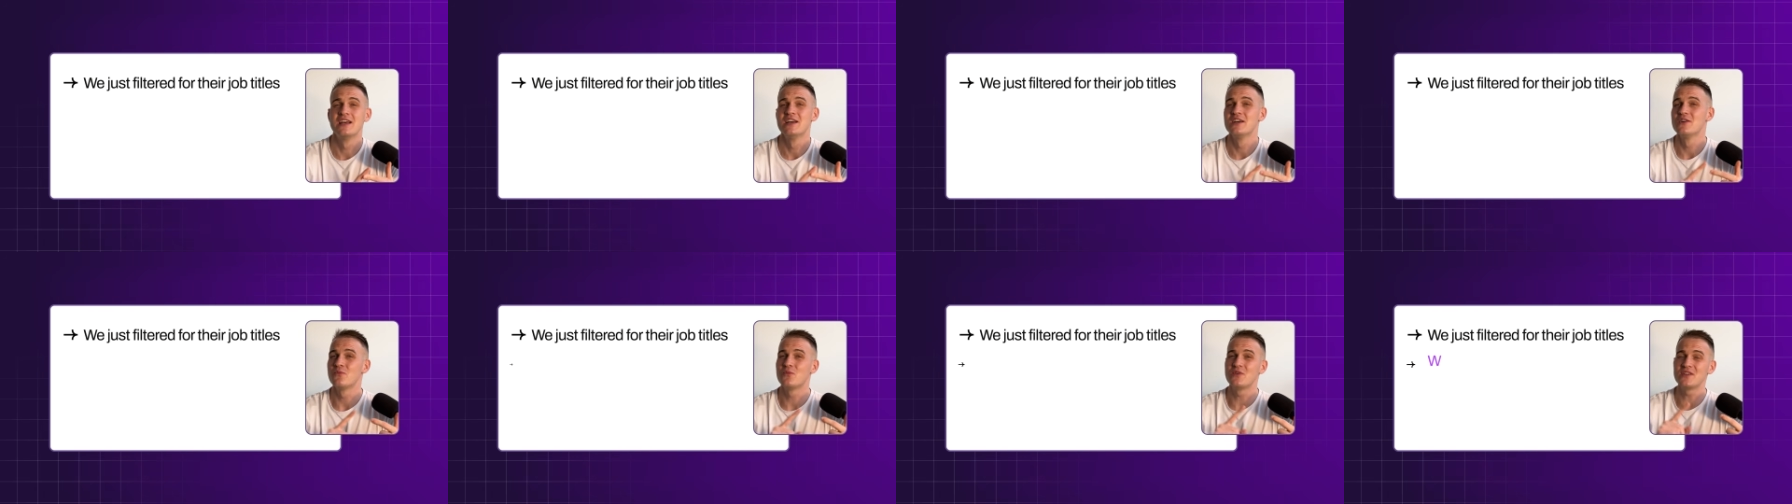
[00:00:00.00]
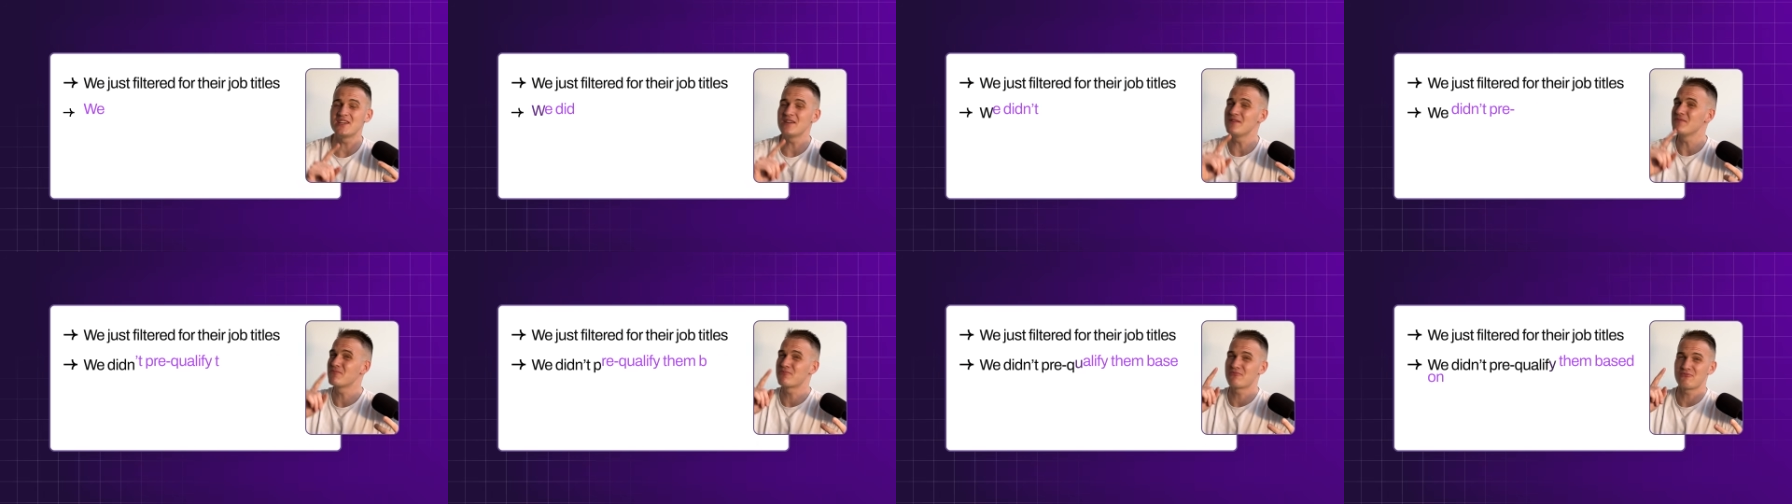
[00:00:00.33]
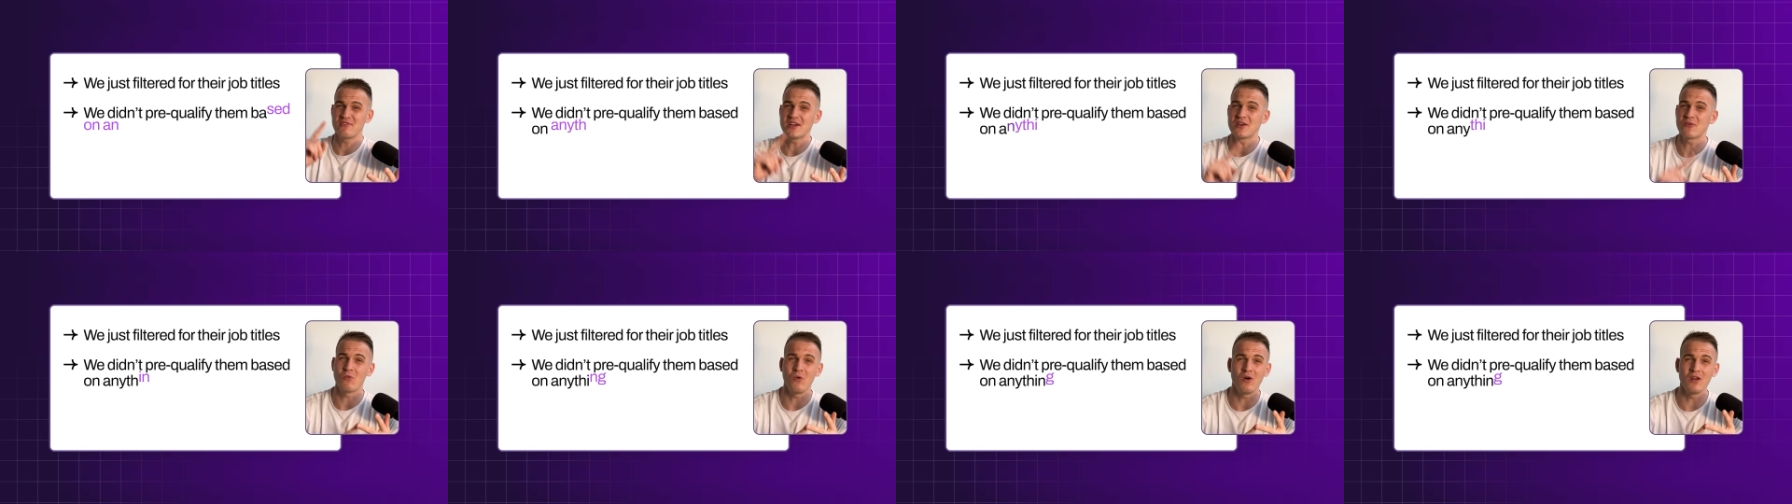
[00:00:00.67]
We didn't
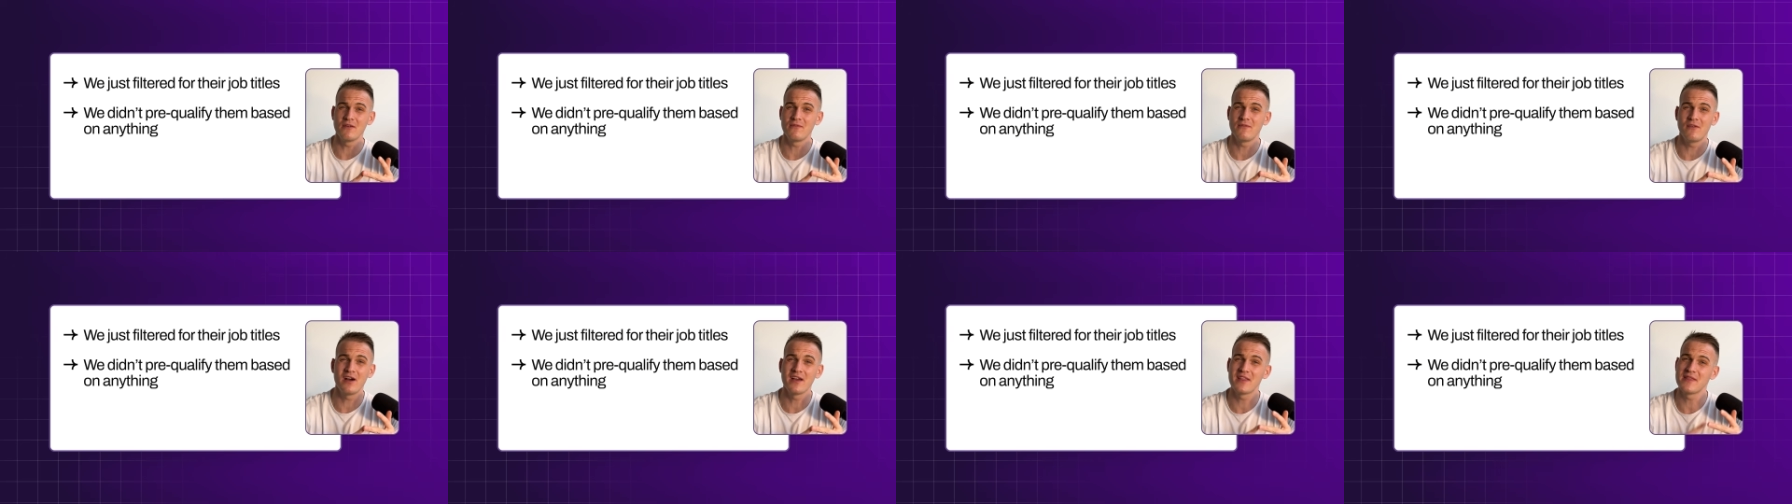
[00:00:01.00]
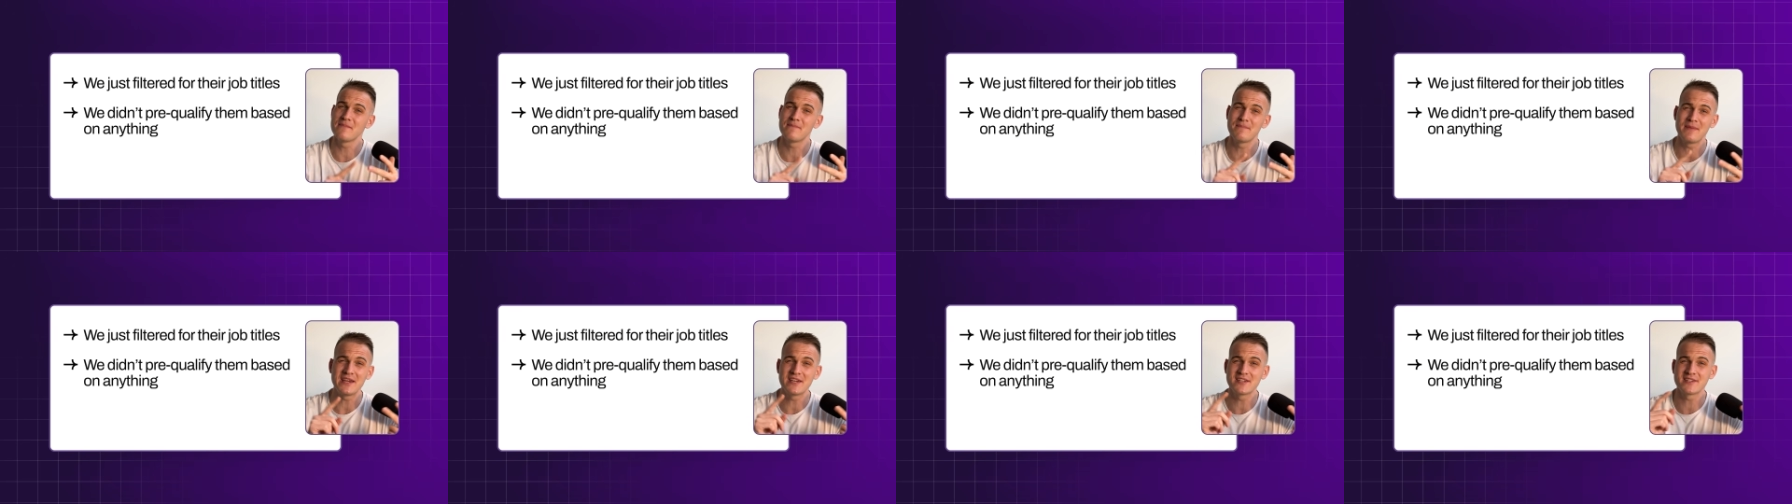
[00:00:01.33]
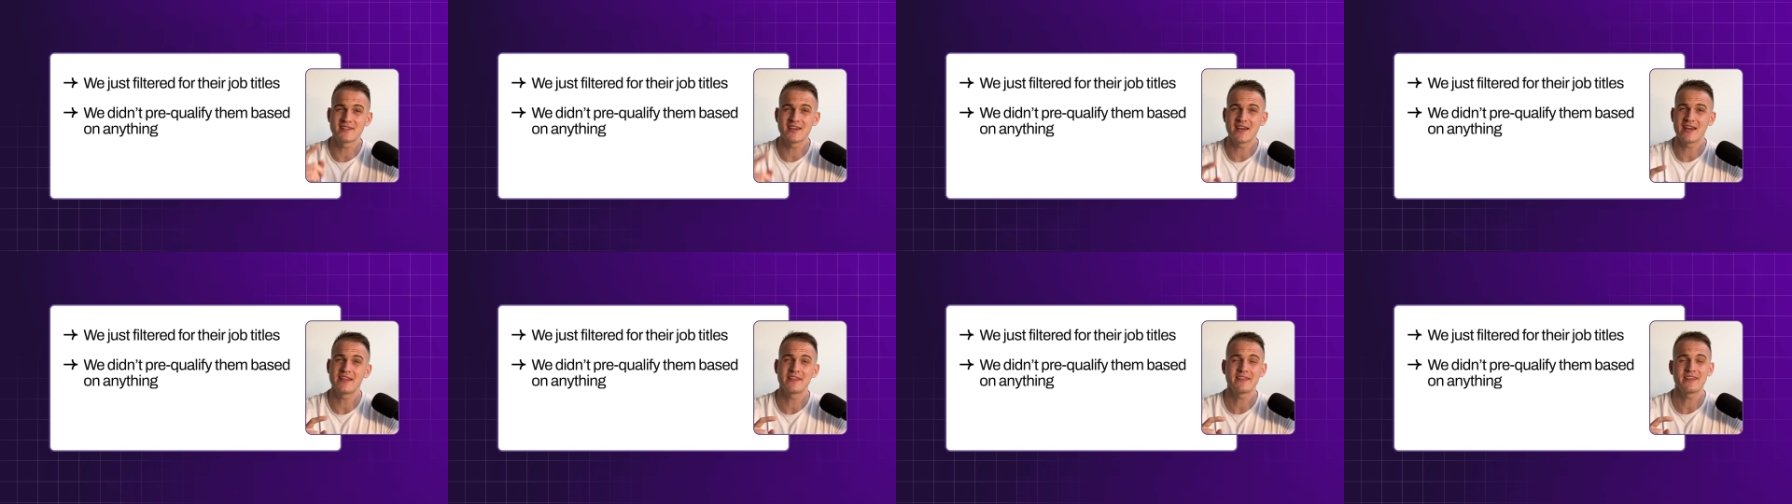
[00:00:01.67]
pre-qualify them based on
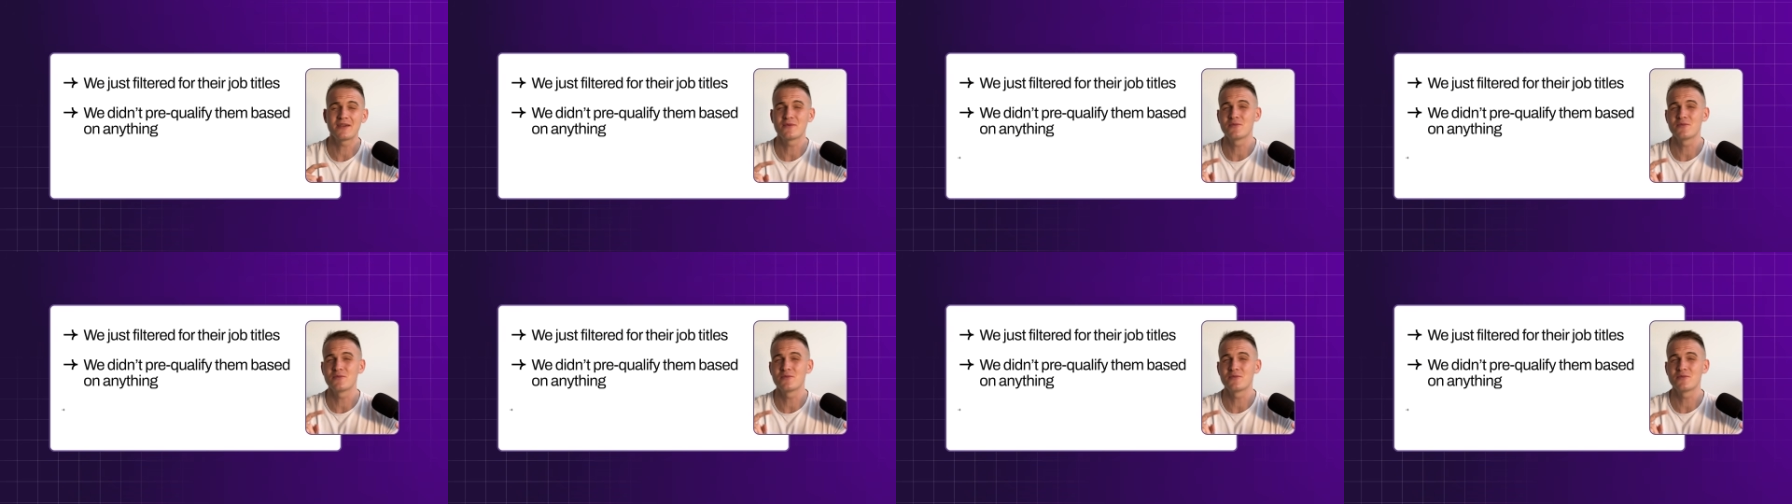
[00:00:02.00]
anything.